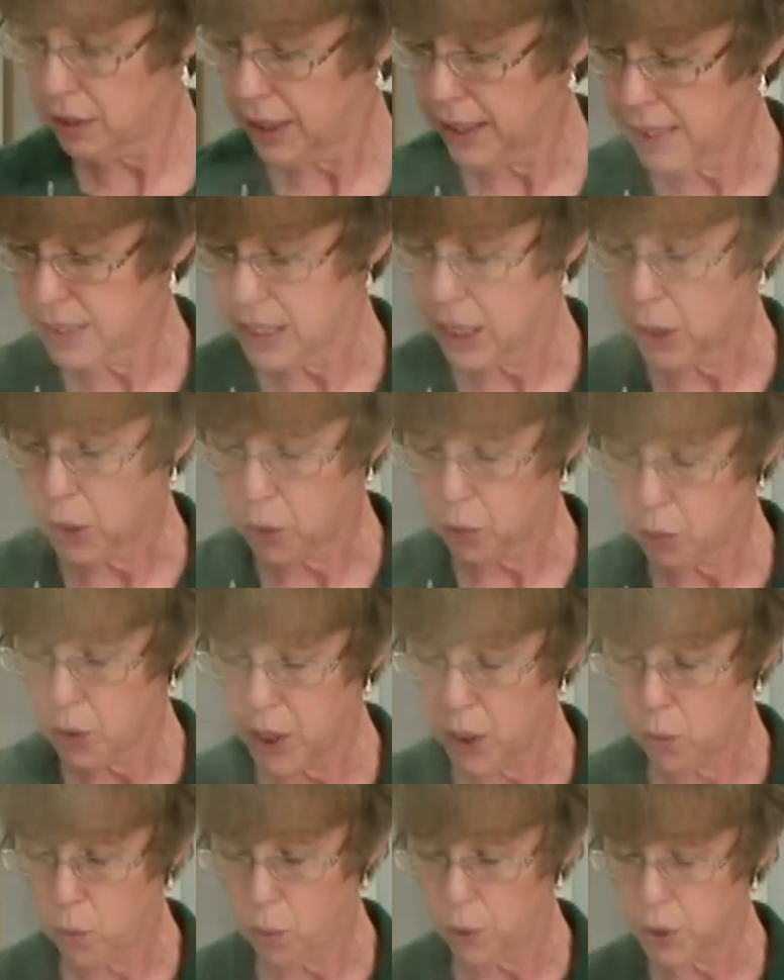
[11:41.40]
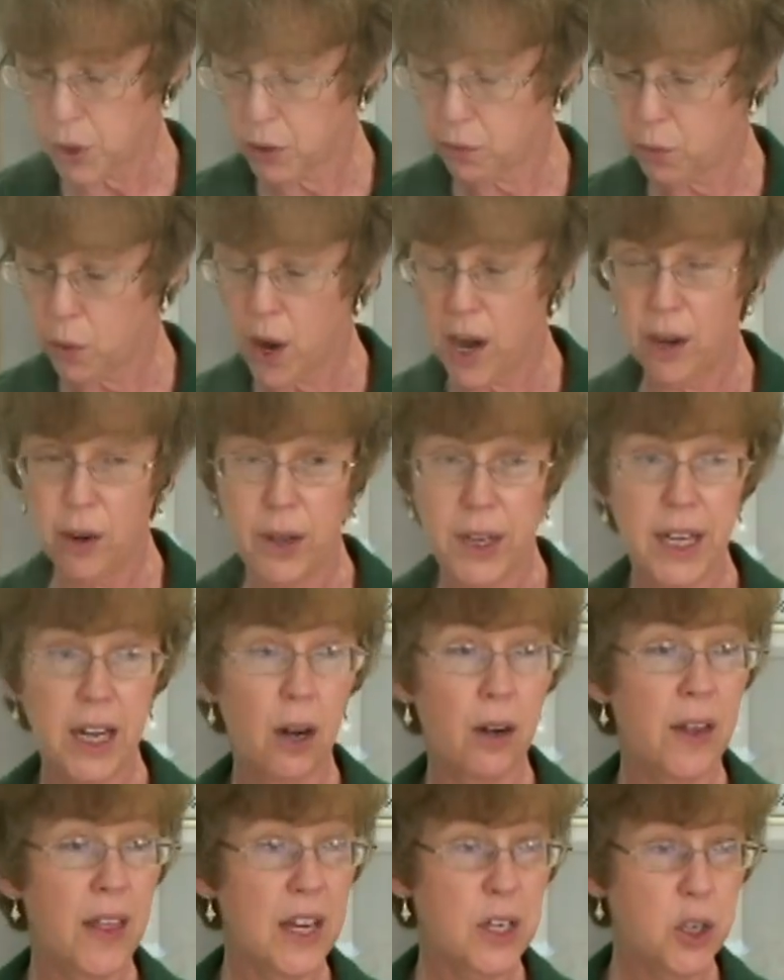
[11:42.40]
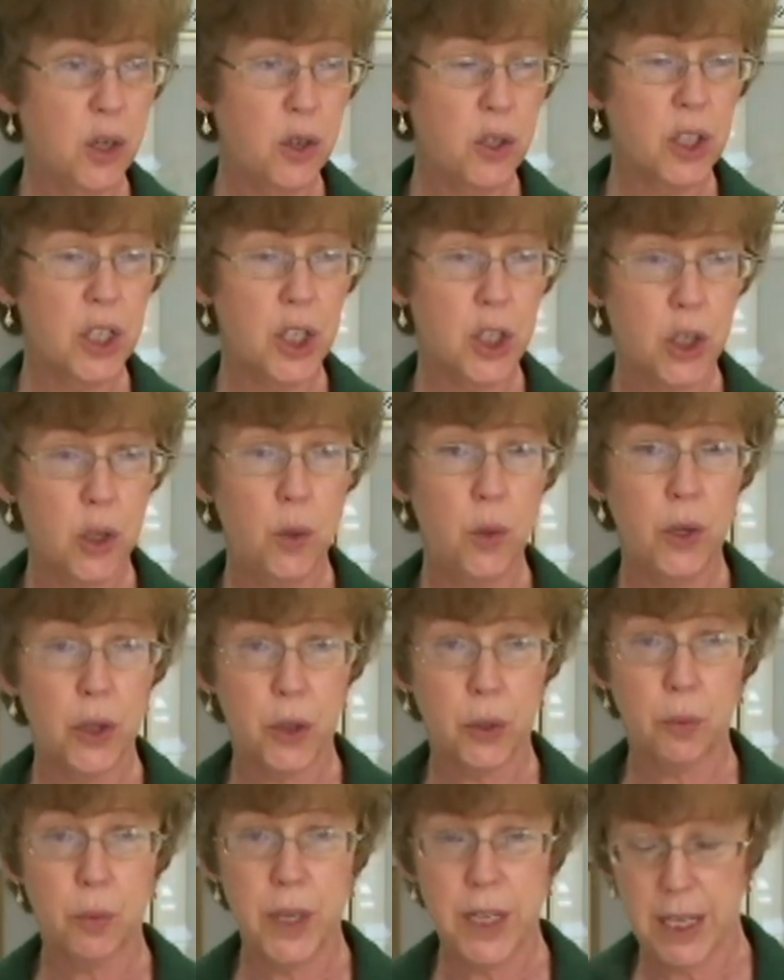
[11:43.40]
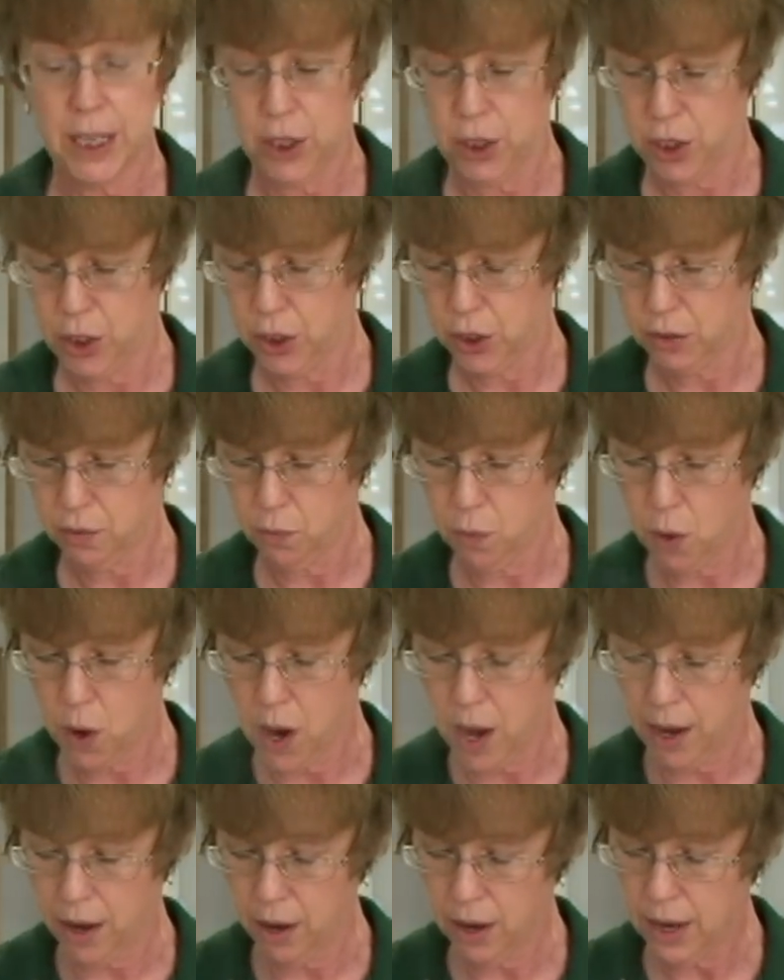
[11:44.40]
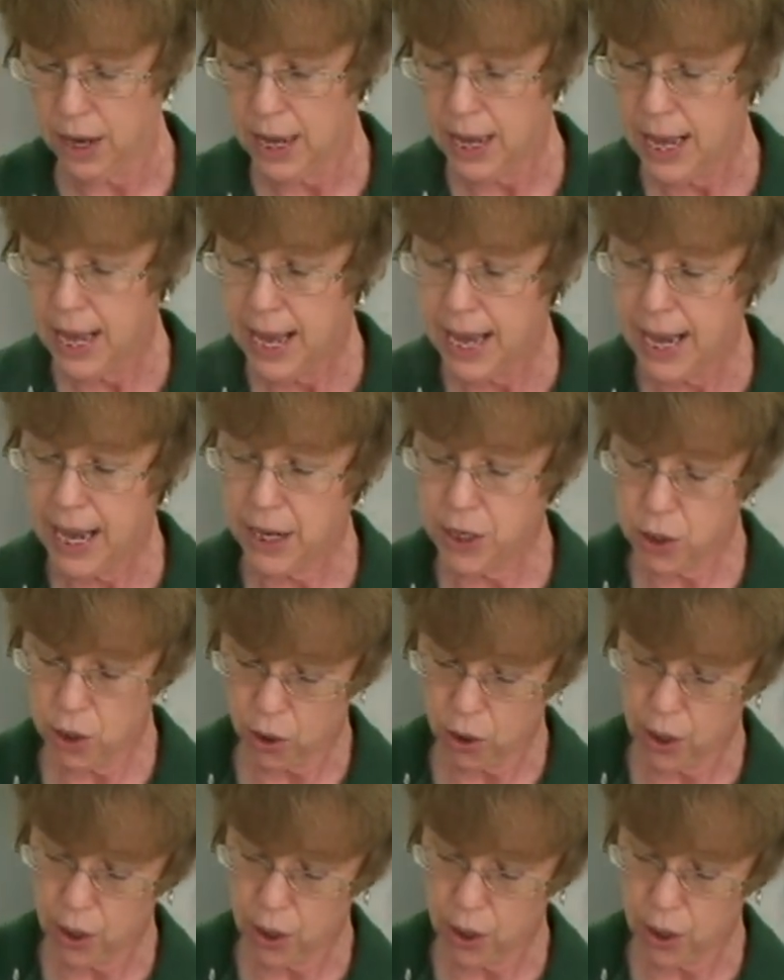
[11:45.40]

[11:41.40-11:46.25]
like I said, three quarts of water in here, and that's usually two to three inches of water. And you're